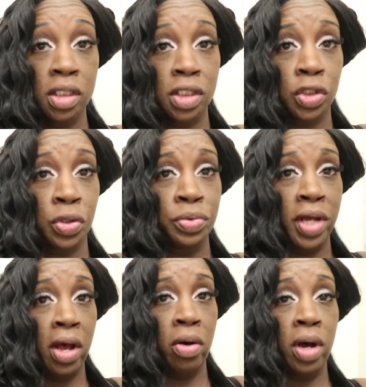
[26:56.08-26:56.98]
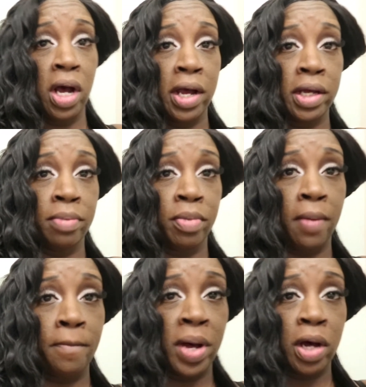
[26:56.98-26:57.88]
So now I am
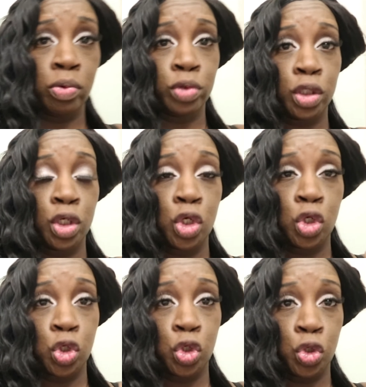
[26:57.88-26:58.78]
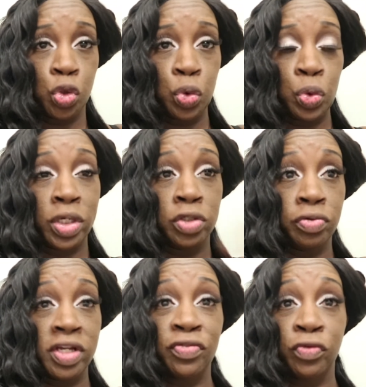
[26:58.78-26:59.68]
about to get
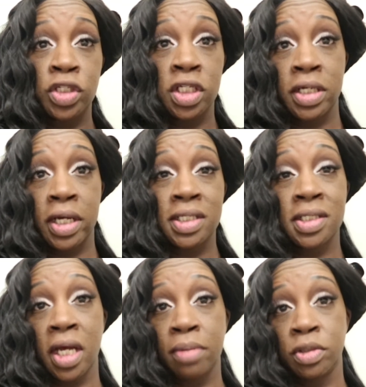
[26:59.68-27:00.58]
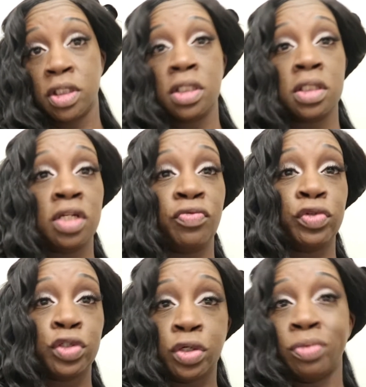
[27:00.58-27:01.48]
dressed for tonight. Same jeans,
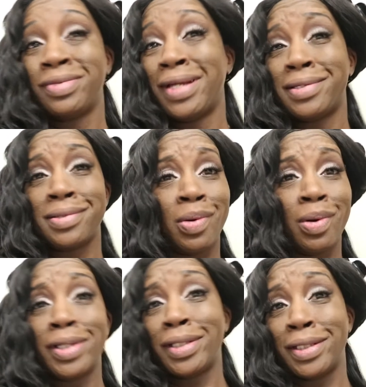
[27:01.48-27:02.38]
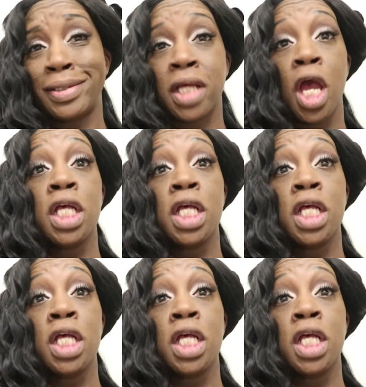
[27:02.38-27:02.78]
different shirt. That's all it is.